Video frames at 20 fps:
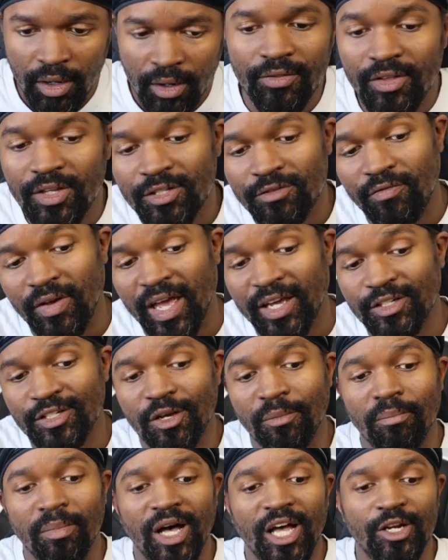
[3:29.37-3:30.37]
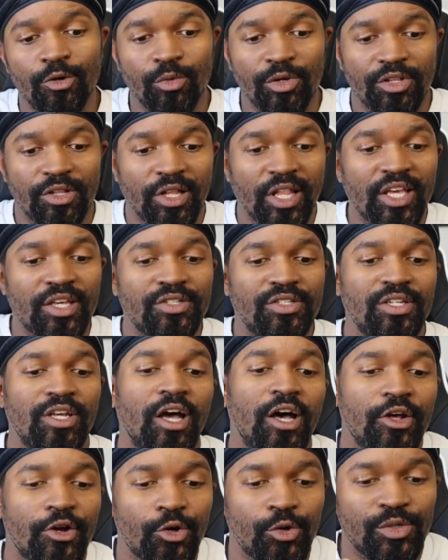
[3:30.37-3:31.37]
This fact, combined with legacy
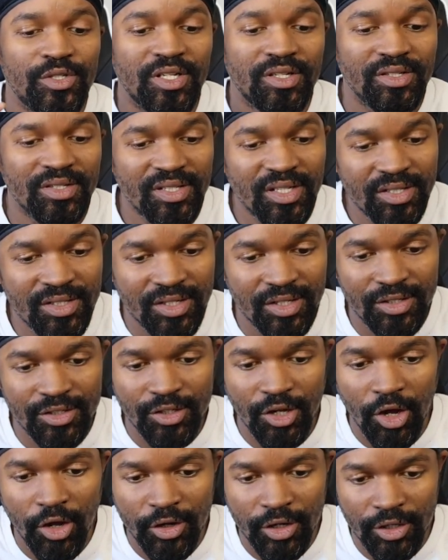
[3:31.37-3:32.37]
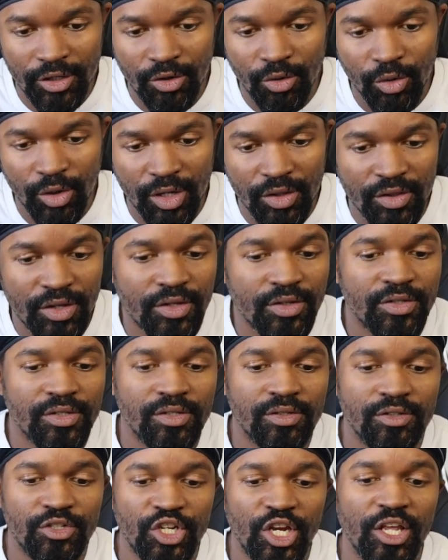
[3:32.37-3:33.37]
auto's insistence on ignoring these
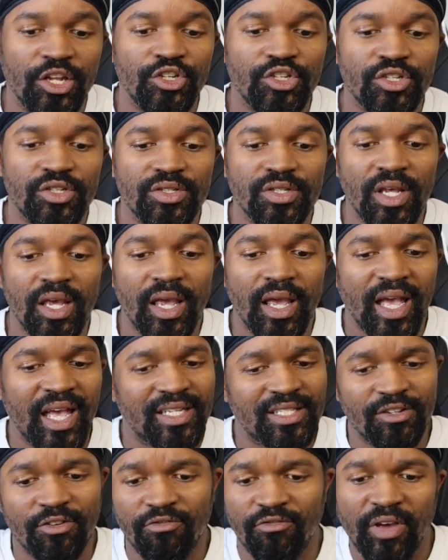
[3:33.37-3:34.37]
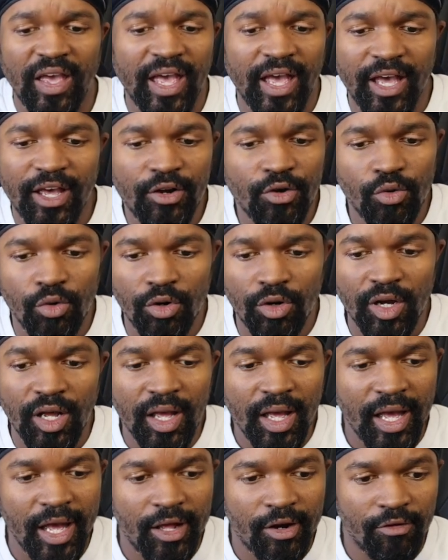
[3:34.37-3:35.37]
changes as a fad or
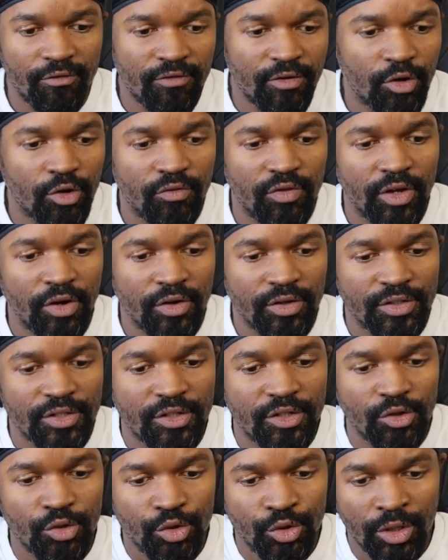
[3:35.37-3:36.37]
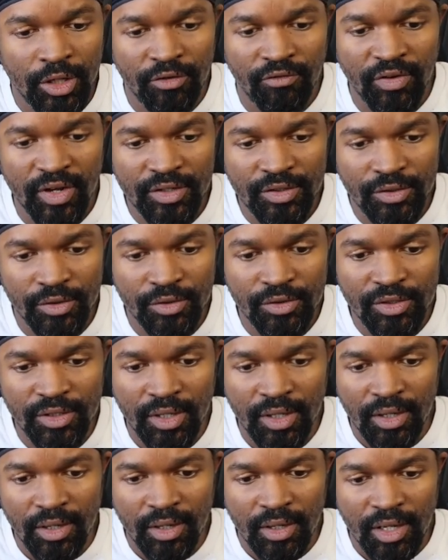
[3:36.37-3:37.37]
out of fear of their institutional investors,
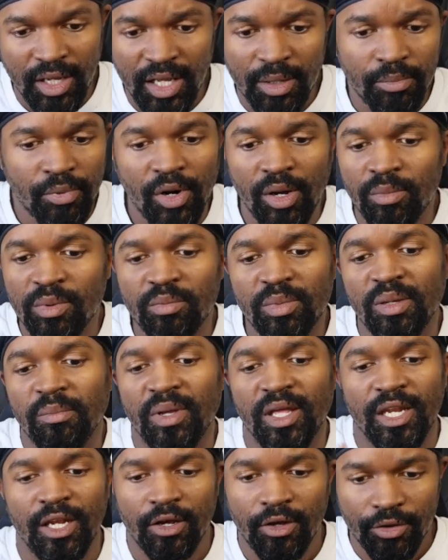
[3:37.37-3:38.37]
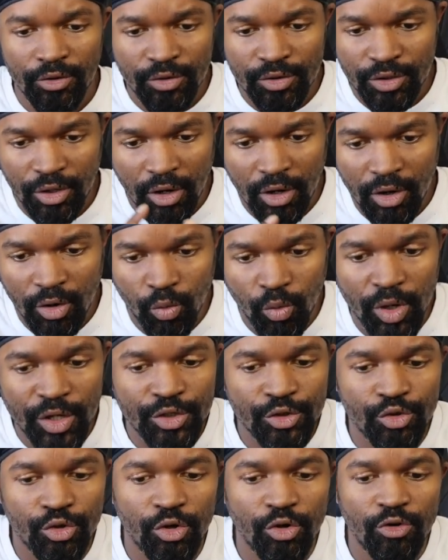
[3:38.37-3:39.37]
and probably many others, are
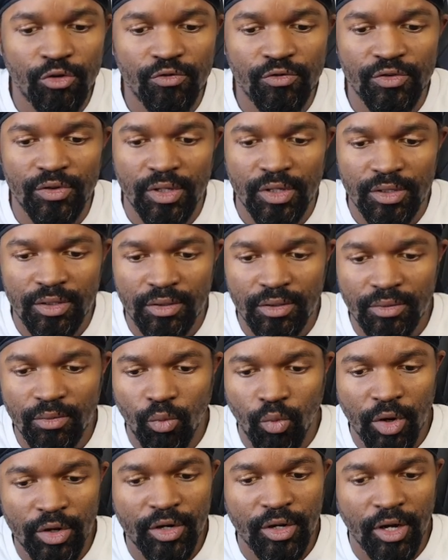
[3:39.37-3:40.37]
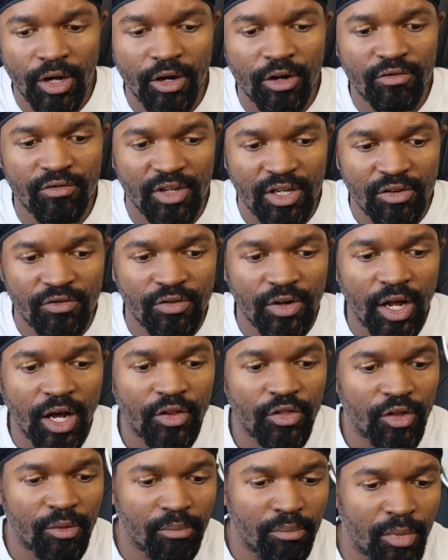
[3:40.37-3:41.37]
what drove one of, if
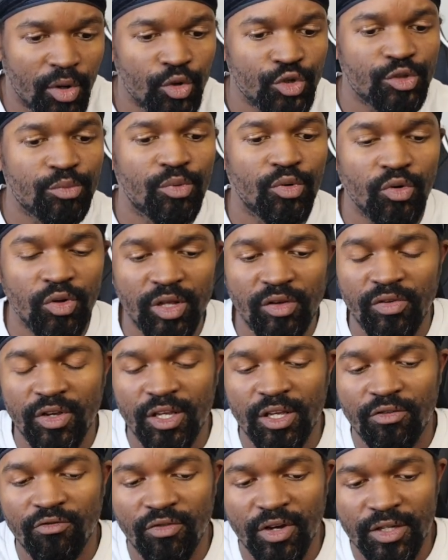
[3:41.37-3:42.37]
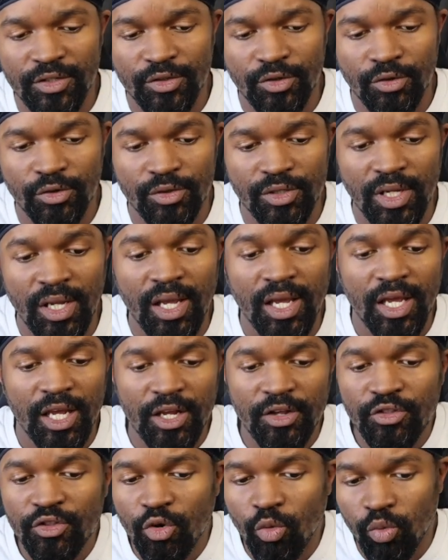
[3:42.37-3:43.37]
not the most prolific investors
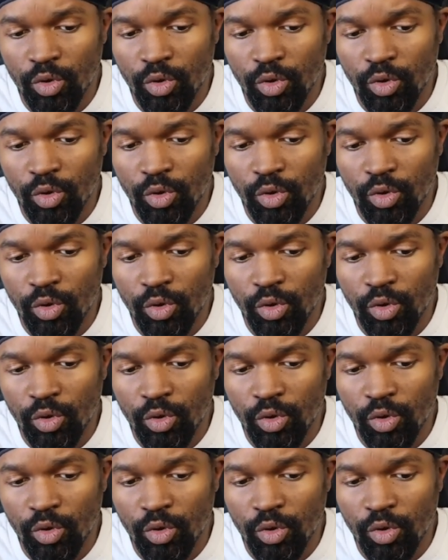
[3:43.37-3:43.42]
in the